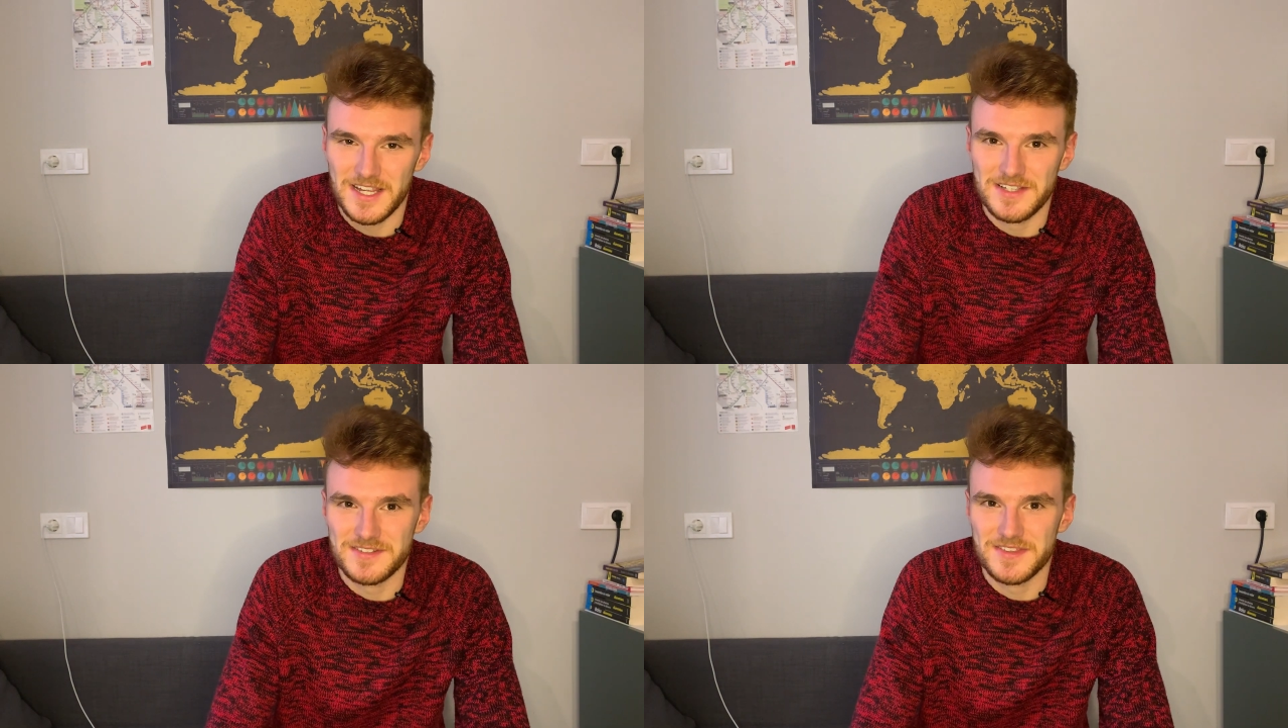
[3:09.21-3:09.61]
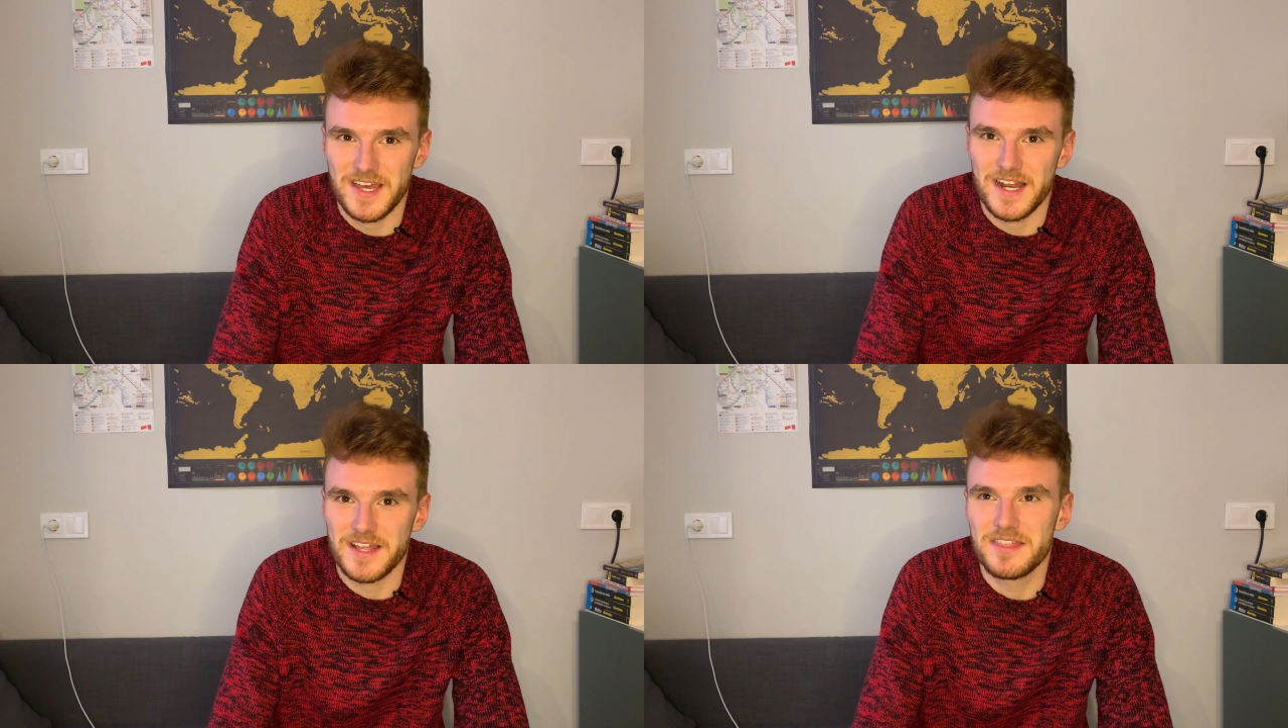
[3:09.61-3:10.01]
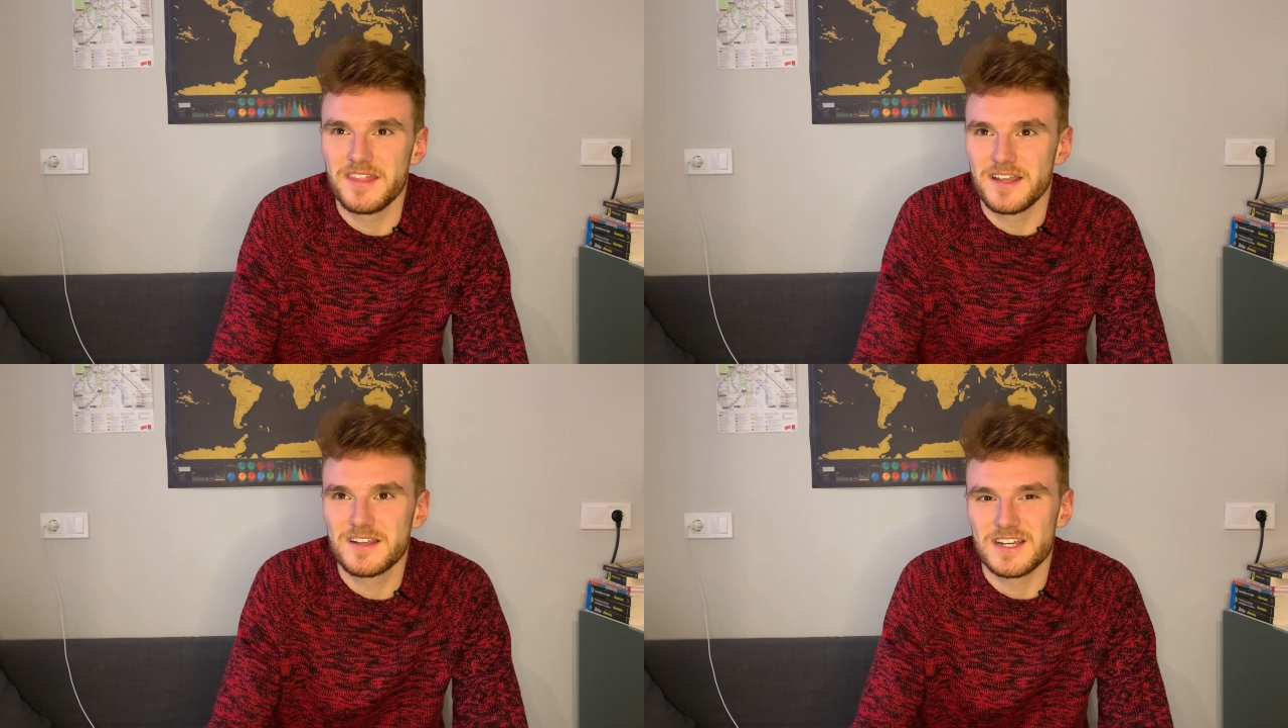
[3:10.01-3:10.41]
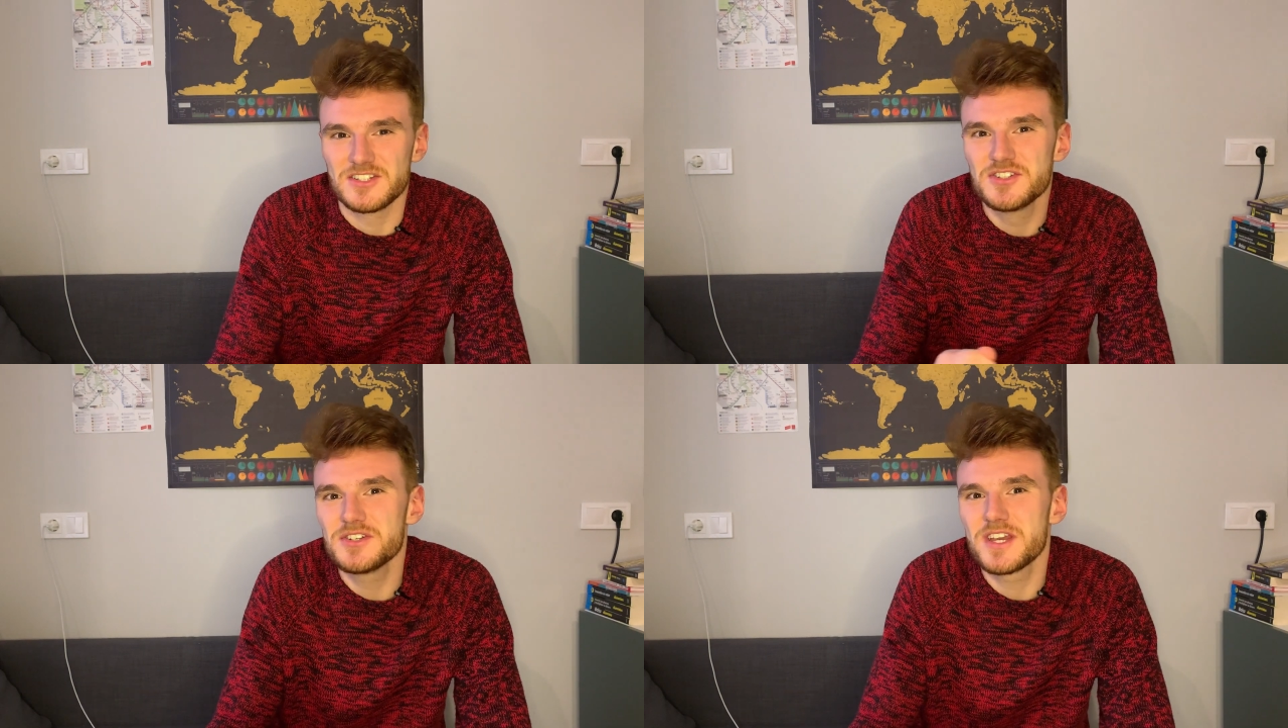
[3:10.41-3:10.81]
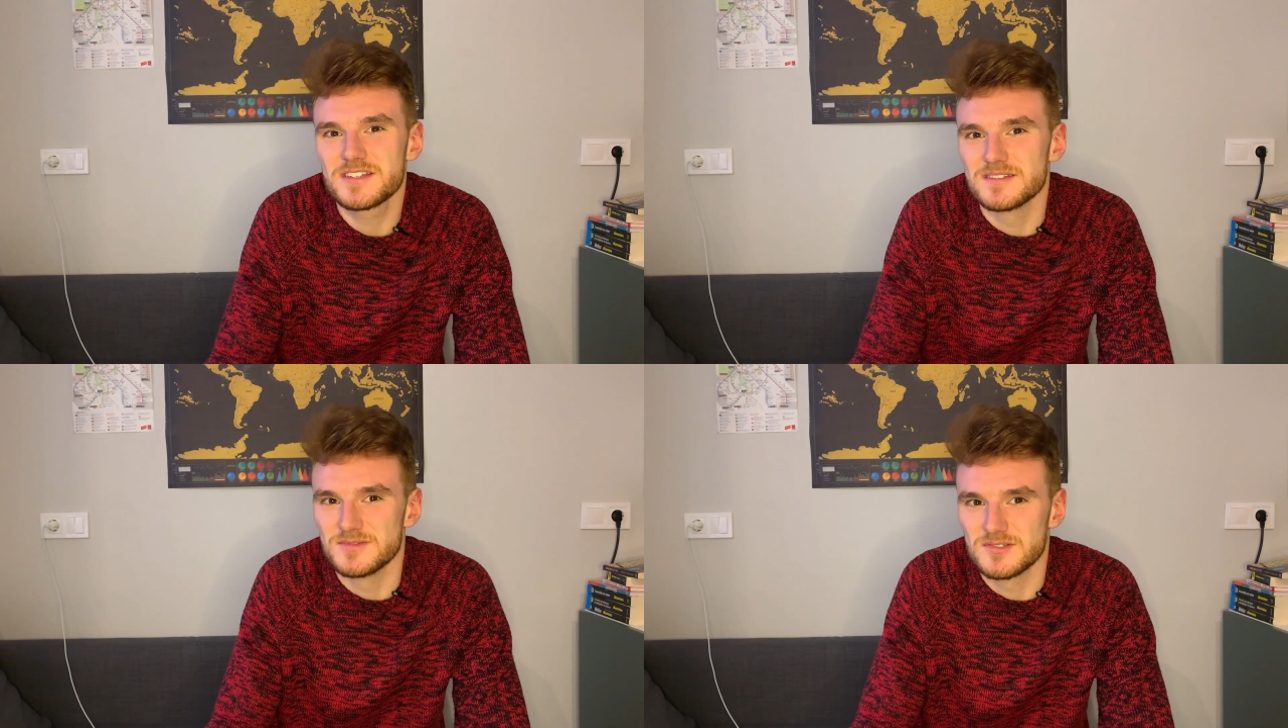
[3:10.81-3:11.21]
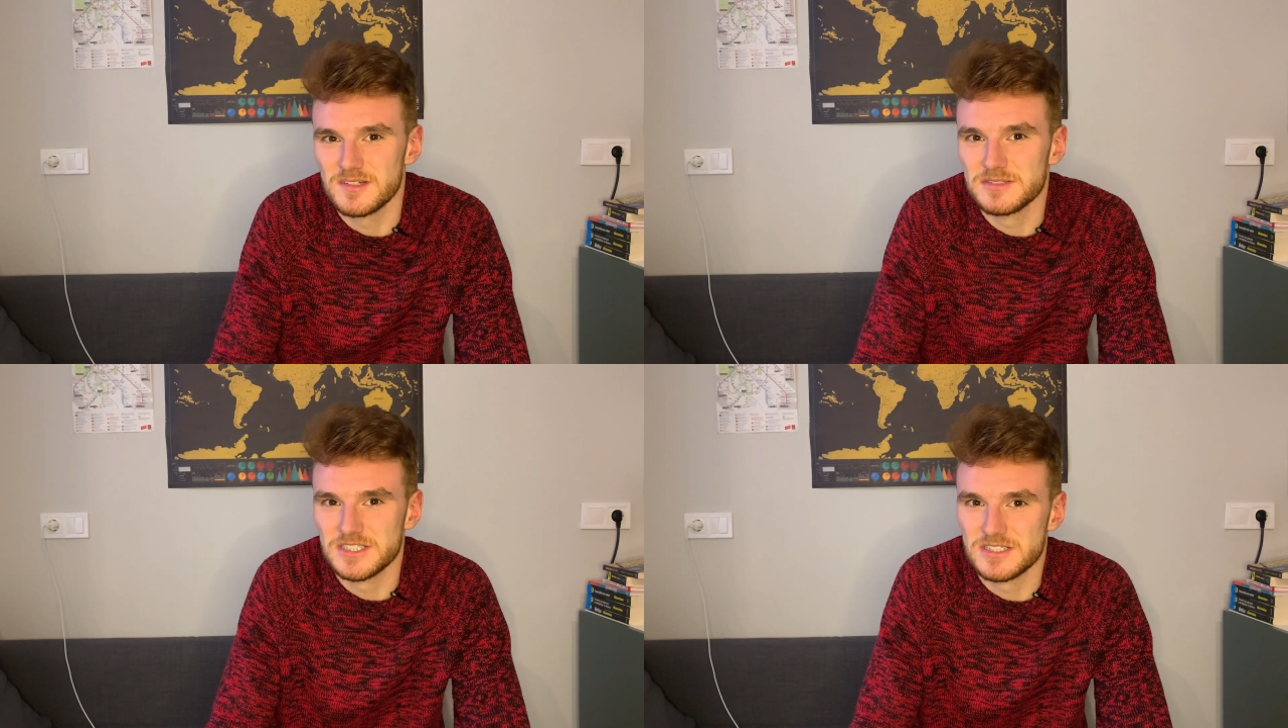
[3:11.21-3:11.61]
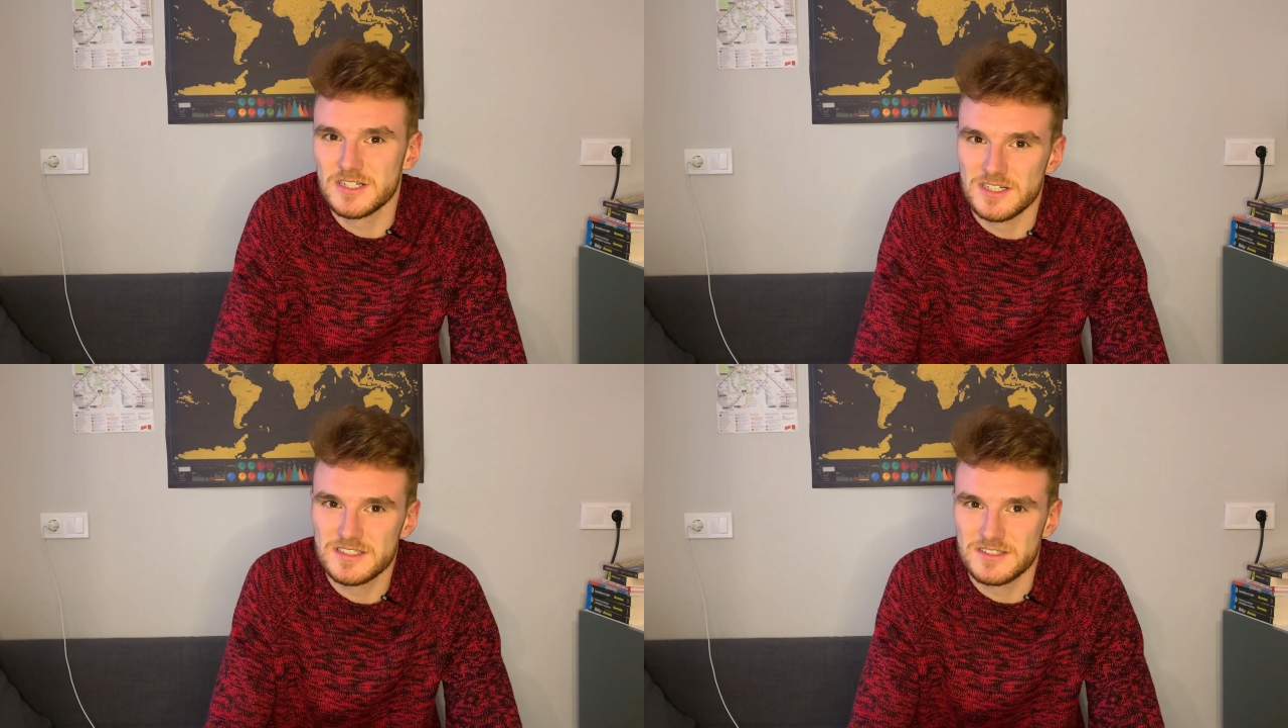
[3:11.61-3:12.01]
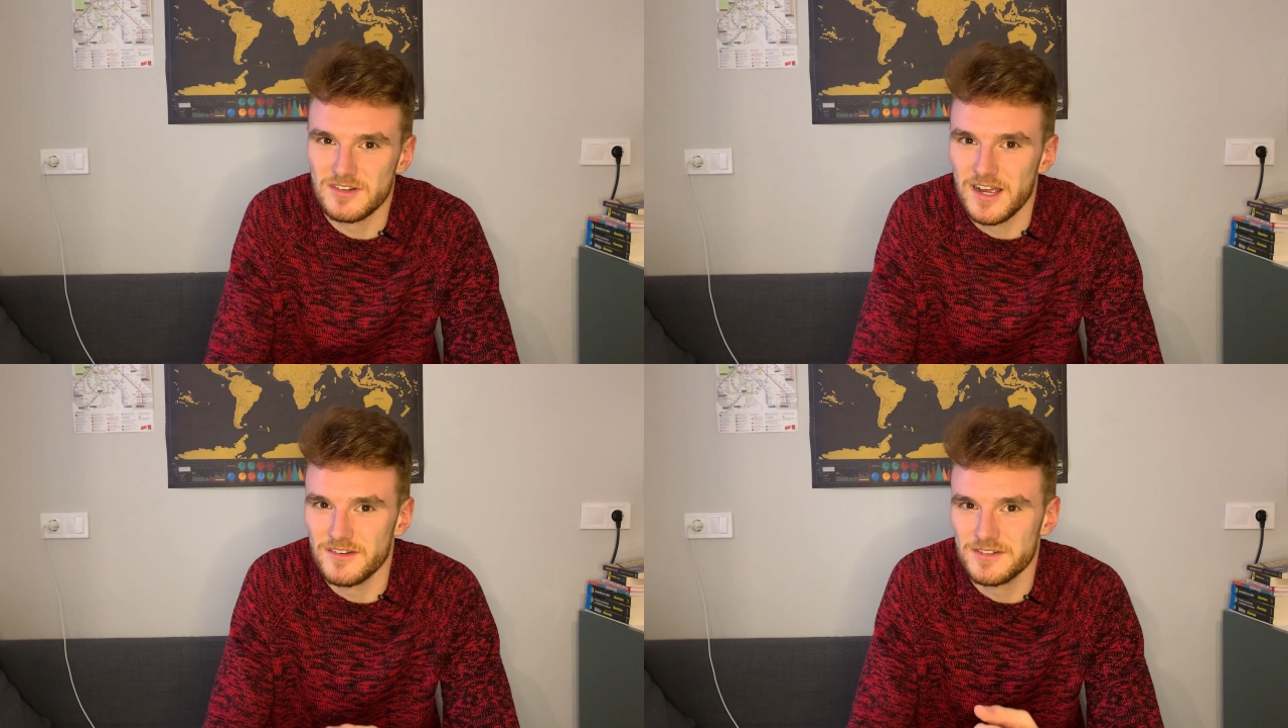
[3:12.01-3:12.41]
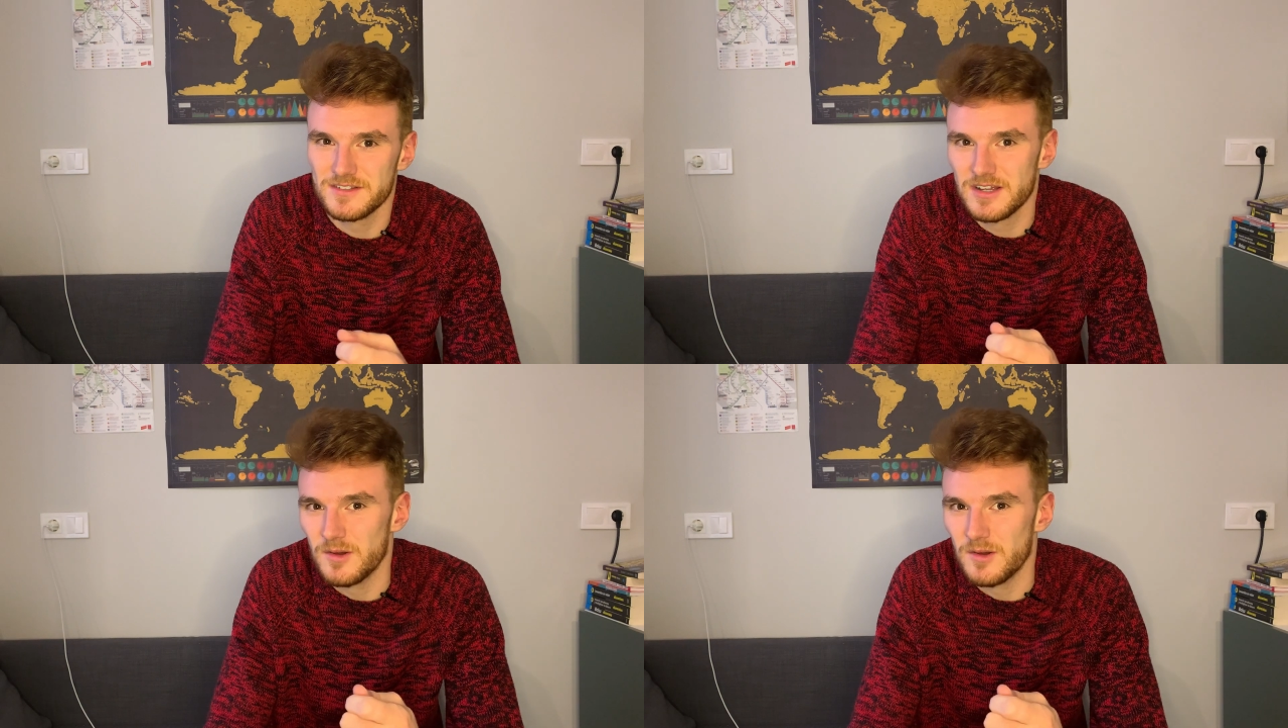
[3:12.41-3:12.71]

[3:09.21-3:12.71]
Is that I think a two year subscription cost around